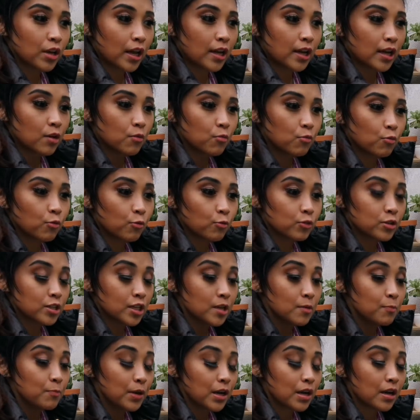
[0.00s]
And I
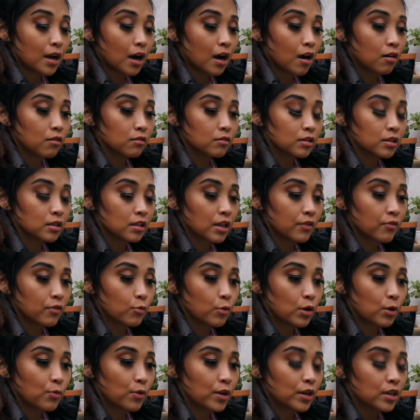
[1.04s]
did pick out the
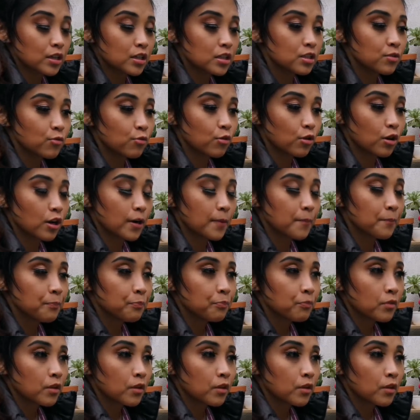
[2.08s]
giveaway winners for